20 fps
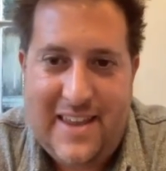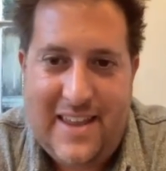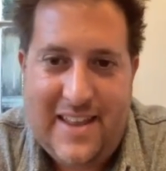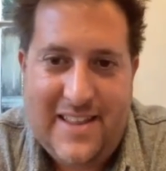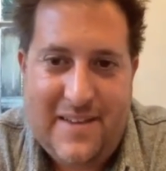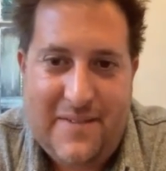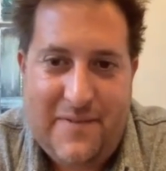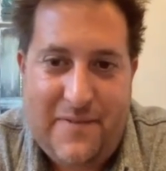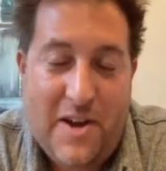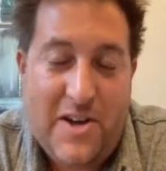
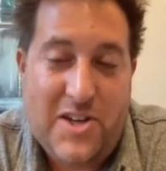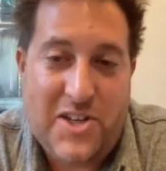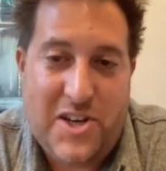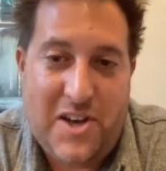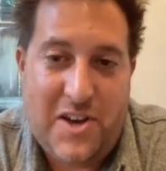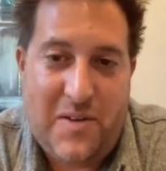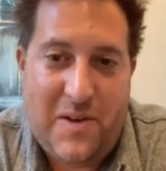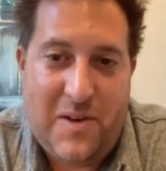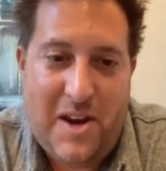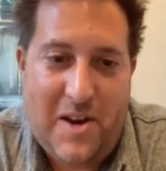a fun
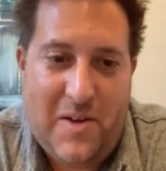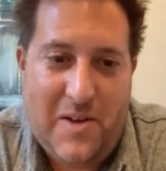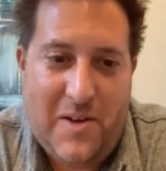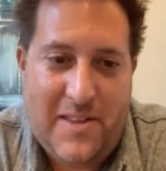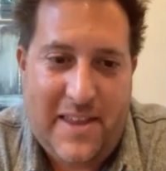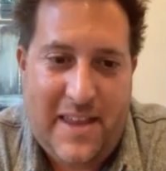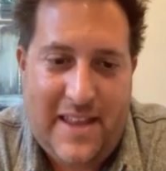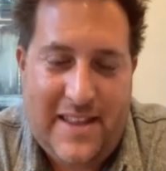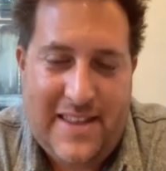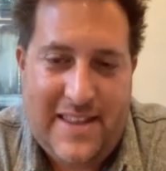show.
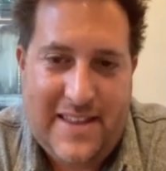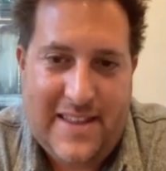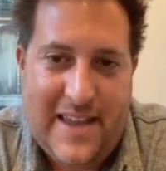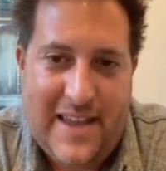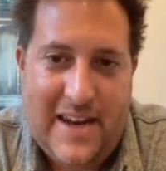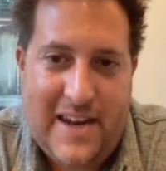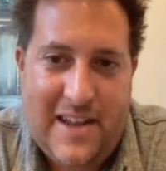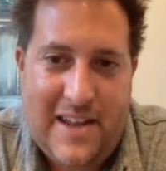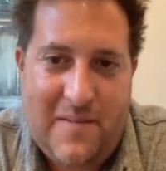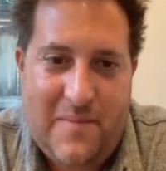It's
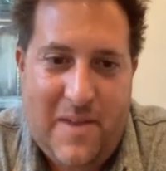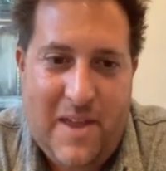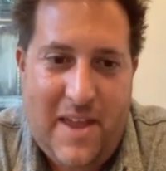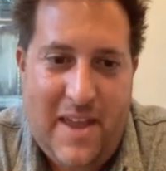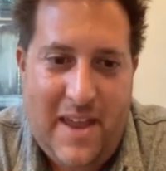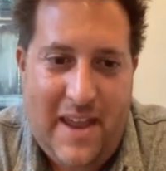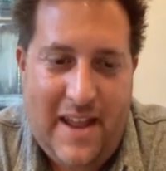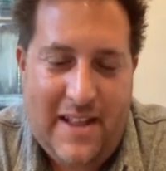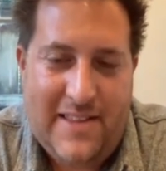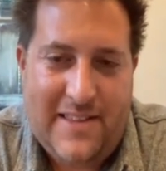exciting.
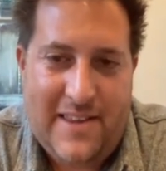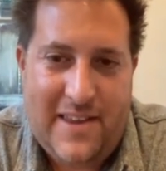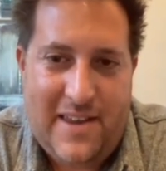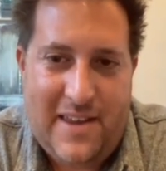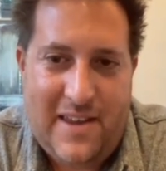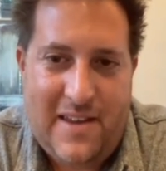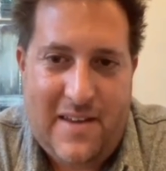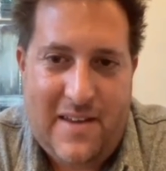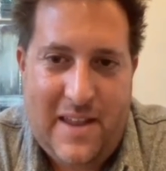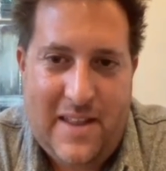It's
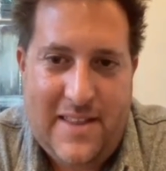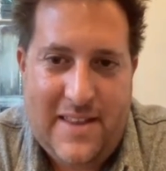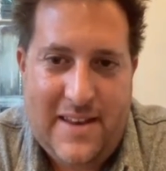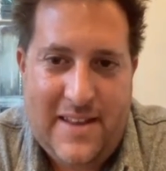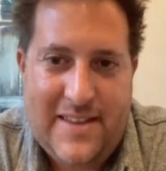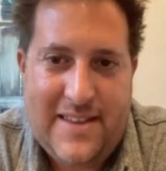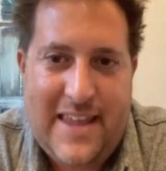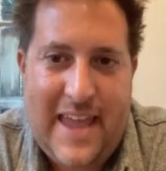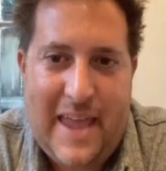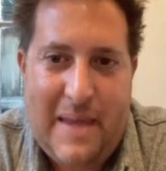an
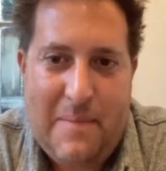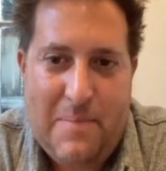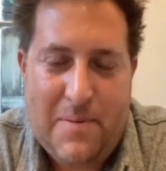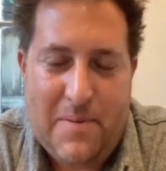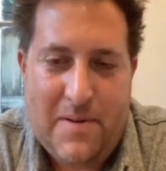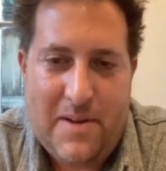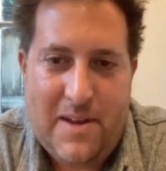escape.